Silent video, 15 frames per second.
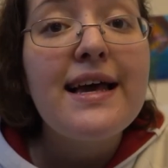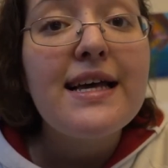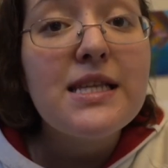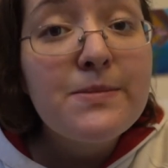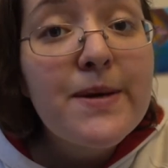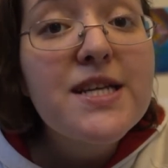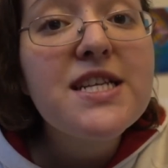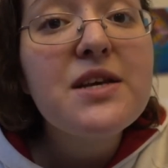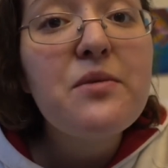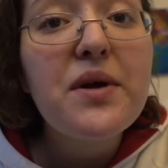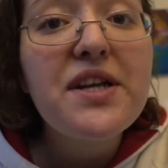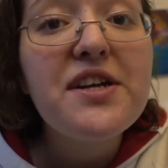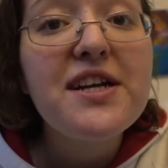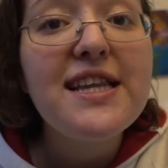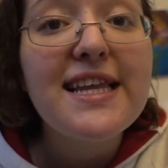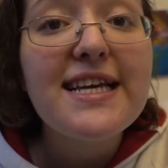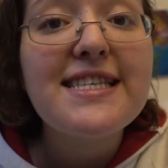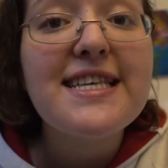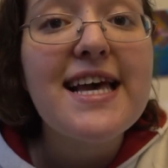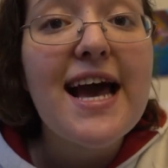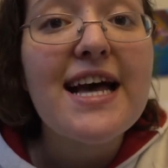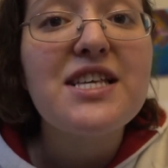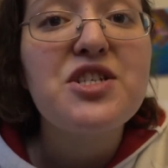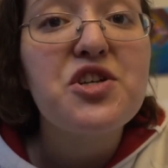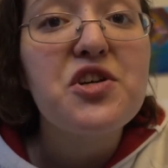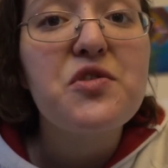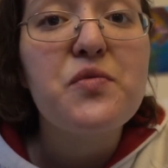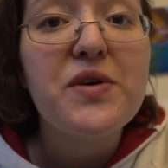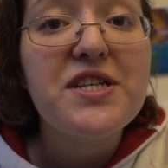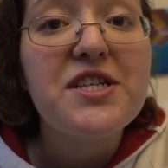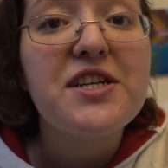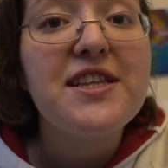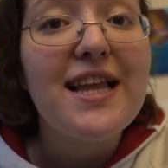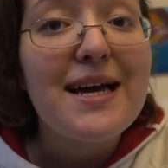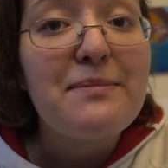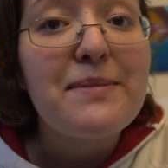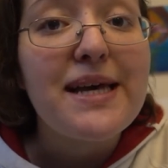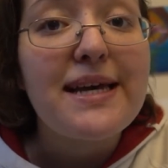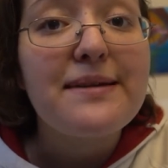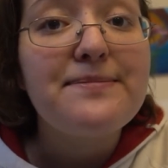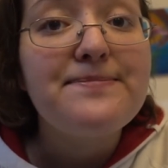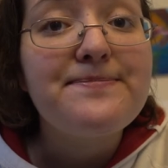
Especially when you're a lazy aster in winter like me.